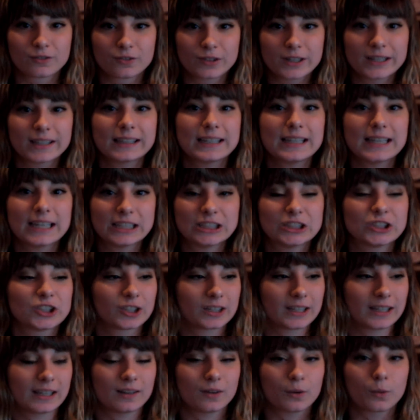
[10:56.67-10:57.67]
really
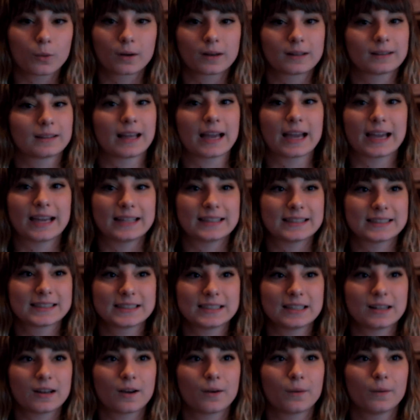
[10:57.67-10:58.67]
intricate horn
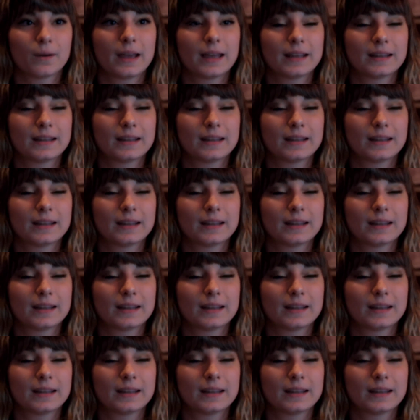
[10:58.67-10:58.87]
lines, you know,